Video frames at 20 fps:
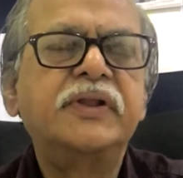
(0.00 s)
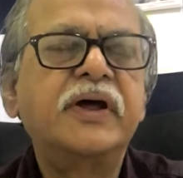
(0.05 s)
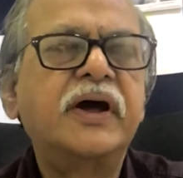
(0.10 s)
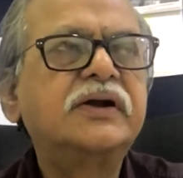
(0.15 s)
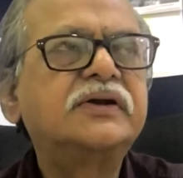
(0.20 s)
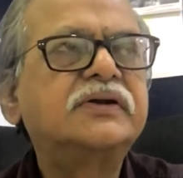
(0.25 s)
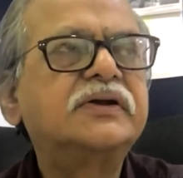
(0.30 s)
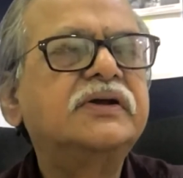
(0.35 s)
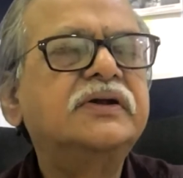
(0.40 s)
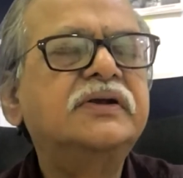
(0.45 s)

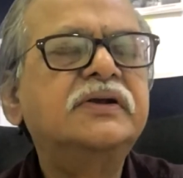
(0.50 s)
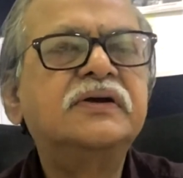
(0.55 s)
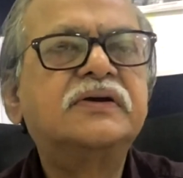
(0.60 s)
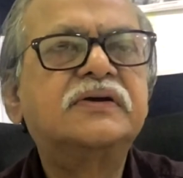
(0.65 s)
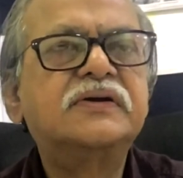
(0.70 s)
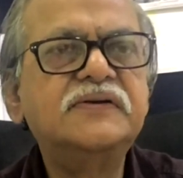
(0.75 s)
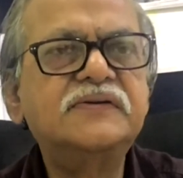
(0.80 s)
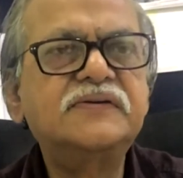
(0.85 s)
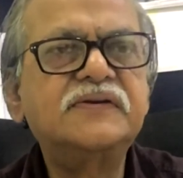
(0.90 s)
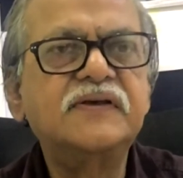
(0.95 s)
that
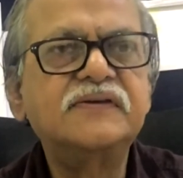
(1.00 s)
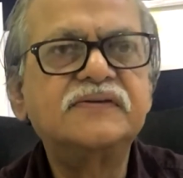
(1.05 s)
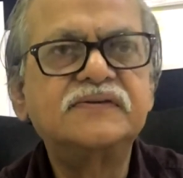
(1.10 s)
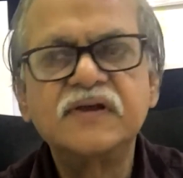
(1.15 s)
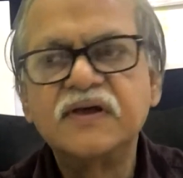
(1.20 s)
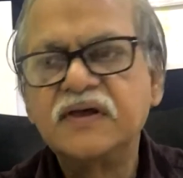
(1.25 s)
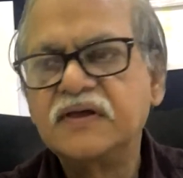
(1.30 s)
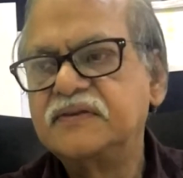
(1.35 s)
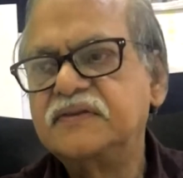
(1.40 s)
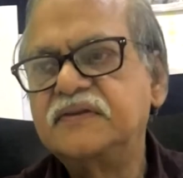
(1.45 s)

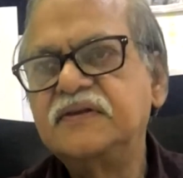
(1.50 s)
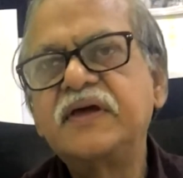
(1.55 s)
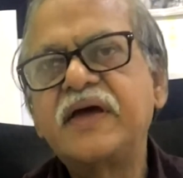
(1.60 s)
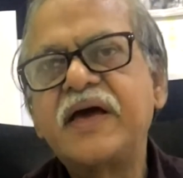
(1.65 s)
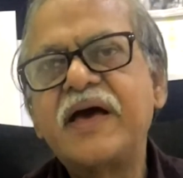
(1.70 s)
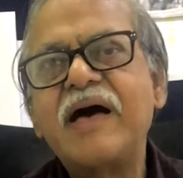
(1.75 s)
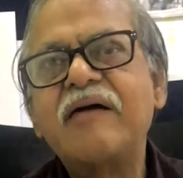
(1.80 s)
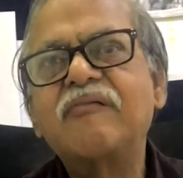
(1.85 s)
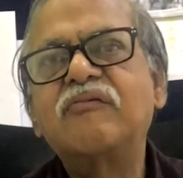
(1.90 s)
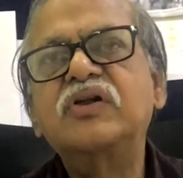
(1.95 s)
increases
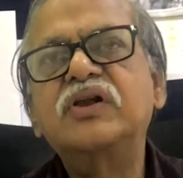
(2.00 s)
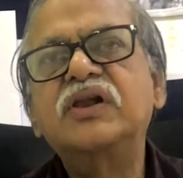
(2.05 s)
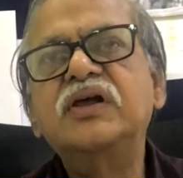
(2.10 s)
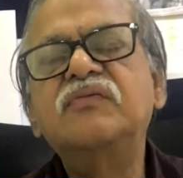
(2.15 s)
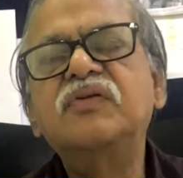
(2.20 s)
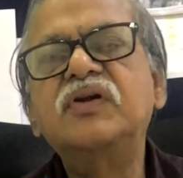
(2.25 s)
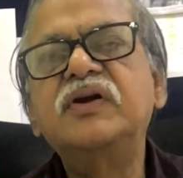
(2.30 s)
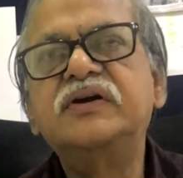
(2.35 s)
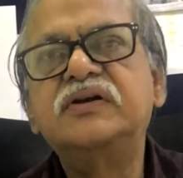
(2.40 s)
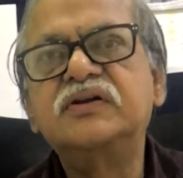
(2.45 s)
the
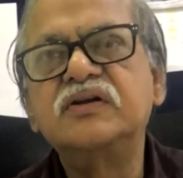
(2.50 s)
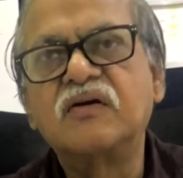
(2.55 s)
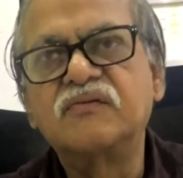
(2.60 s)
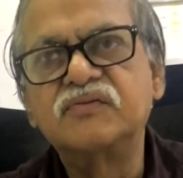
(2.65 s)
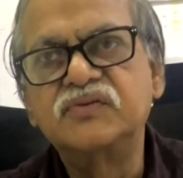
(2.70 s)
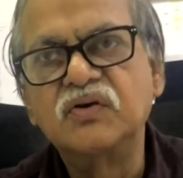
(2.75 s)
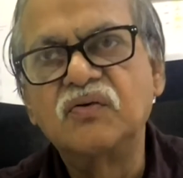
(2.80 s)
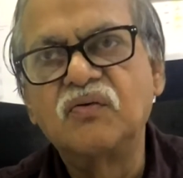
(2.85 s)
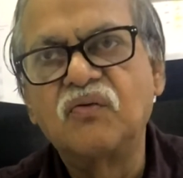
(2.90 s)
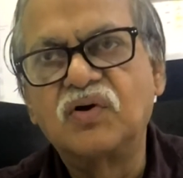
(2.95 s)
availability
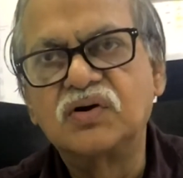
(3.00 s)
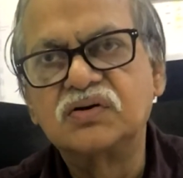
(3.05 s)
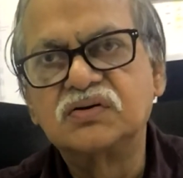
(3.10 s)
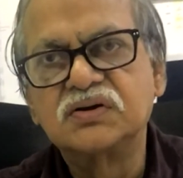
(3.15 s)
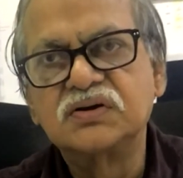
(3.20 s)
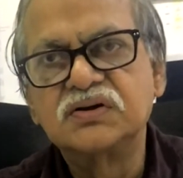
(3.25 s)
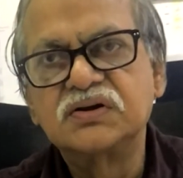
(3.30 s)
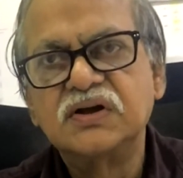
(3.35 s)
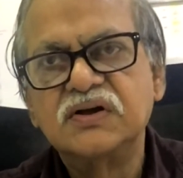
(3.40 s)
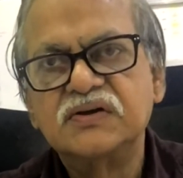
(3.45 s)
of the
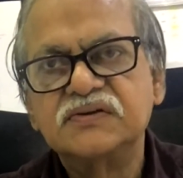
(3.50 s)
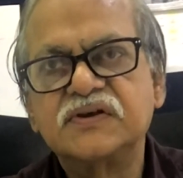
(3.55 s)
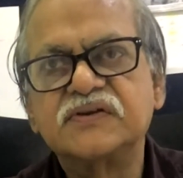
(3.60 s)
water,